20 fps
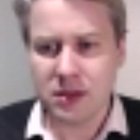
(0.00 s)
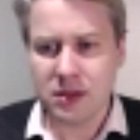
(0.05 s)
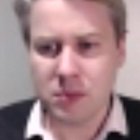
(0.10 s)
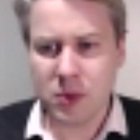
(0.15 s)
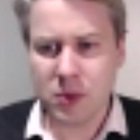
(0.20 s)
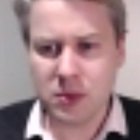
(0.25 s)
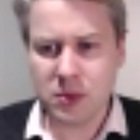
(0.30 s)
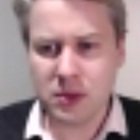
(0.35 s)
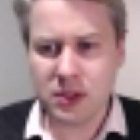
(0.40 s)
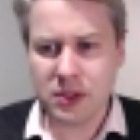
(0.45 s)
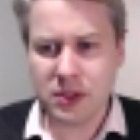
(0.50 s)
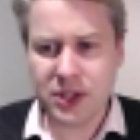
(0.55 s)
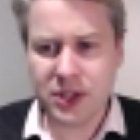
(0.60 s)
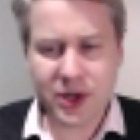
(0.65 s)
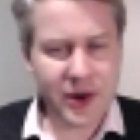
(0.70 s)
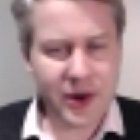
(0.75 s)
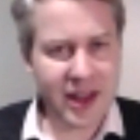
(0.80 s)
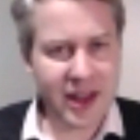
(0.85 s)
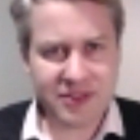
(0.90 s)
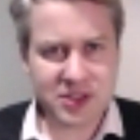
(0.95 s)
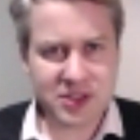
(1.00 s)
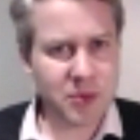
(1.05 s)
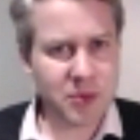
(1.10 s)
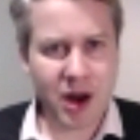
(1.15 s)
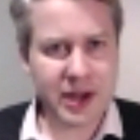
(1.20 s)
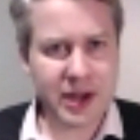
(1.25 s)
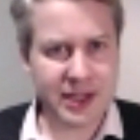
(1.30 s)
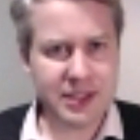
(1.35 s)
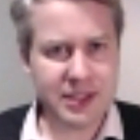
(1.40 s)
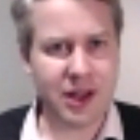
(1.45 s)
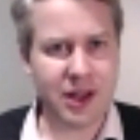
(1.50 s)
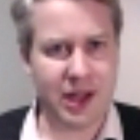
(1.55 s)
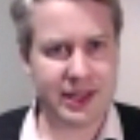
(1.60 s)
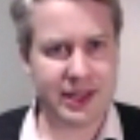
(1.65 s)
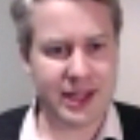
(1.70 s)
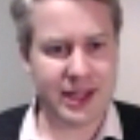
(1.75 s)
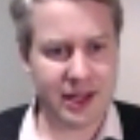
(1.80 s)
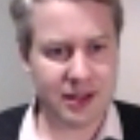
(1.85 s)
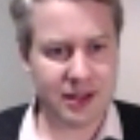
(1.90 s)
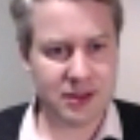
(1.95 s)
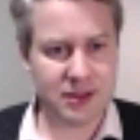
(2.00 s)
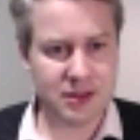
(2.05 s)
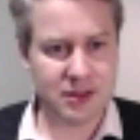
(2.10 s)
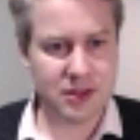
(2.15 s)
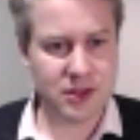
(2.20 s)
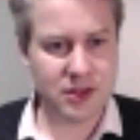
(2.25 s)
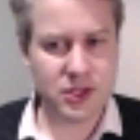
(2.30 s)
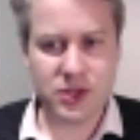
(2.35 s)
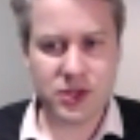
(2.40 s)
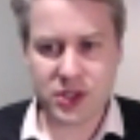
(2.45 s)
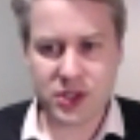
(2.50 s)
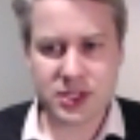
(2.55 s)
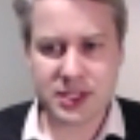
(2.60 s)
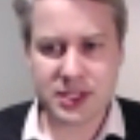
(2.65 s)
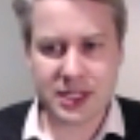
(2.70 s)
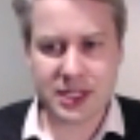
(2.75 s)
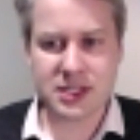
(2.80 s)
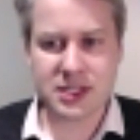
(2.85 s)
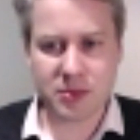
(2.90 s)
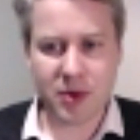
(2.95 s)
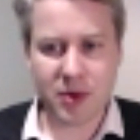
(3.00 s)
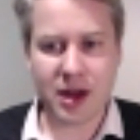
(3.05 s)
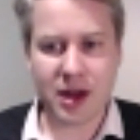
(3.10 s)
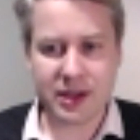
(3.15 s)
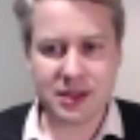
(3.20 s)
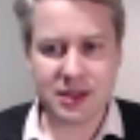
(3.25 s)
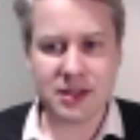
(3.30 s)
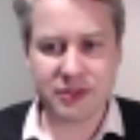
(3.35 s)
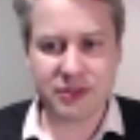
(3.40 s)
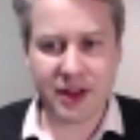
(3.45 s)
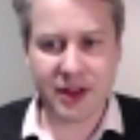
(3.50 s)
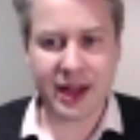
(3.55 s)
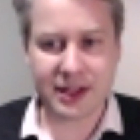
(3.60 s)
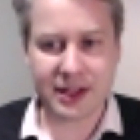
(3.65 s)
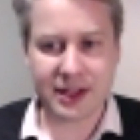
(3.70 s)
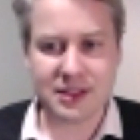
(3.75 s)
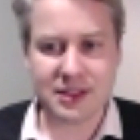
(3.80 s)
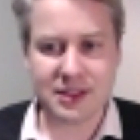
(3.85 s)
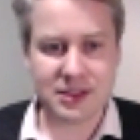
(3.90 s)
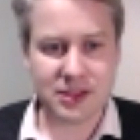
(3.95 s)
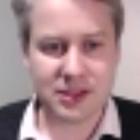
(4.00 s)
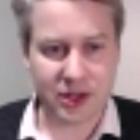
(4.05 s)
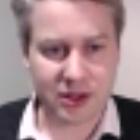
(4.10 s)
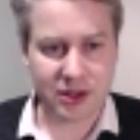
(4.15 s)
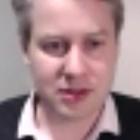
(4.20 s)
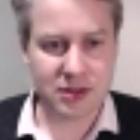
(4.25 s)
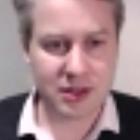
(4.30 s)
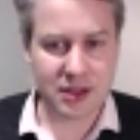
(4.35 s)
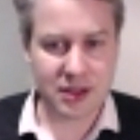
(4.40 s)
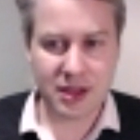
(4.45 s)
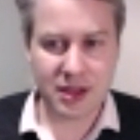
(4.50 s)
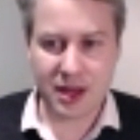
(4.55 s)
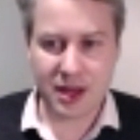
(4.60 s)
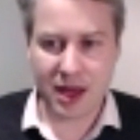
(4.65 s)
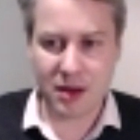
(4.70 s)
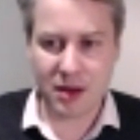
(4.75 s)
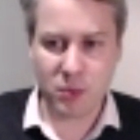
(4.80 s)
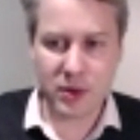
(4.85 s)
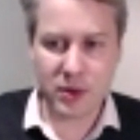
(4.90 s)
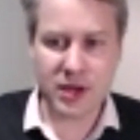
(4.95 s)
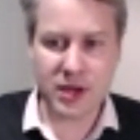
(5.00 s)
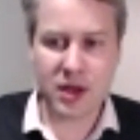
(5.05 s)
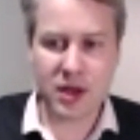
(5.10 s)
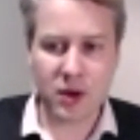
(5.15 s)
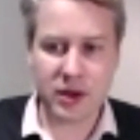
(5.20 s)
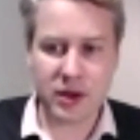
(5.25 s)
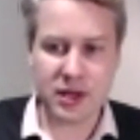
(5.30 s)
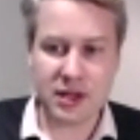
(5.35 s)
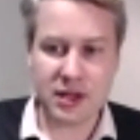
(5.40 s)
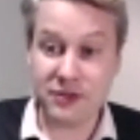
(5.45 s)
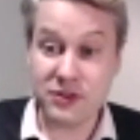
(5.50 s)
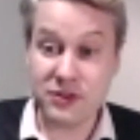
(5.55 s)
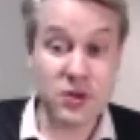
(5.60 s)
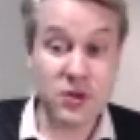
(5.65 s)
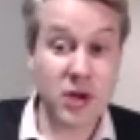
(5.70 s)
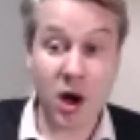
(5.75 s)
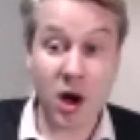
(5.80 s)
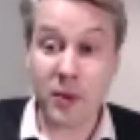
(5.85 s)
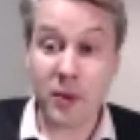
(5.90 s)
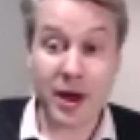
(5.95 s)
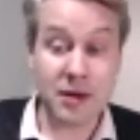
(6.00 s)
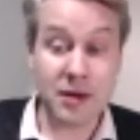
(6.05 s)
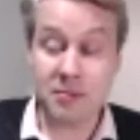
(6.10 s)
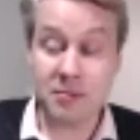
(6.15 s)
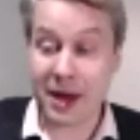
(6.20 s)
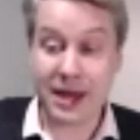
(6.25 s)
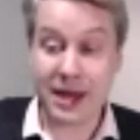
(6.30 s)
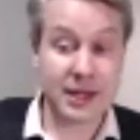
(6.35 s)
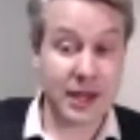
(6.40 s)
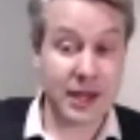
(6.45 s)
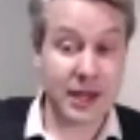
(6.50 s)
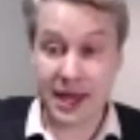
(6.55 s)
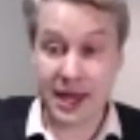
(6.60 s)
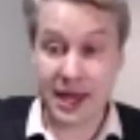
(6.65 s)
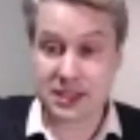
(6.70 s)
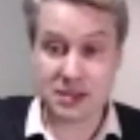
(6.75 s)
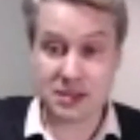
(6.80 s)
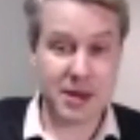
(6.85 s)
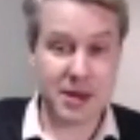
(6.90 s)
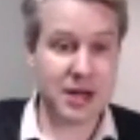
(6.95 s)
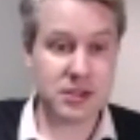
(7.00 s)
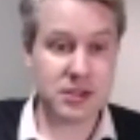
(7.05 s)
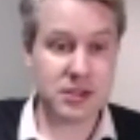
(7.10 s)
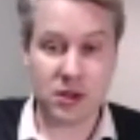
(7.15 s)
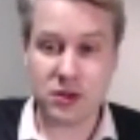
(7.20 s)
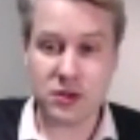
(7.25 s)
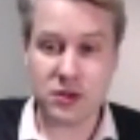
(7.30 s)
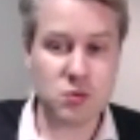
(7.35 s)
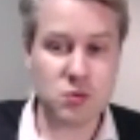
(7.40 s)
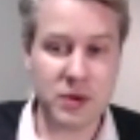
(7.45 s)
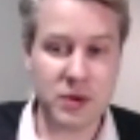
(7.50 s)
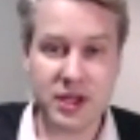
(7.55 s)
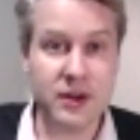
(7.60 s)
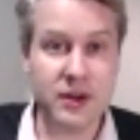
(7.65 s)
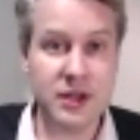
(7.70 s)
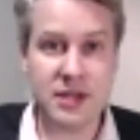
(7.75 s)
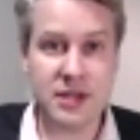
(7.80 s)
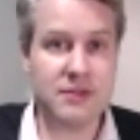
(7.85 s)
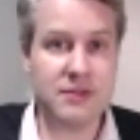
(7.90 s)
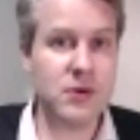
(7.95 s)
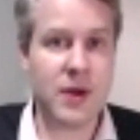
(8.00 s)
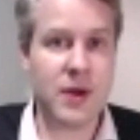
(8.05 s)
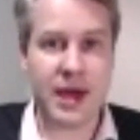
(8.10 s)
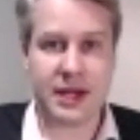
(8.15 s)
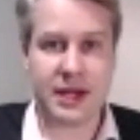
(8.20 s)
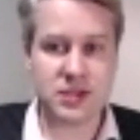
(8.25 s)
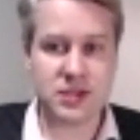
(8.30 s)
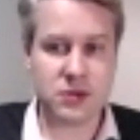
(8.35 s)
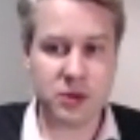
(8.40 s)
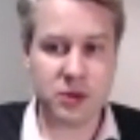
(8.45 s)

Well, you don't have to write it in like that. You just need to write in the fact that, you know, uh, we're going, if you go and make X amount of dollars, we're going to give you X sort of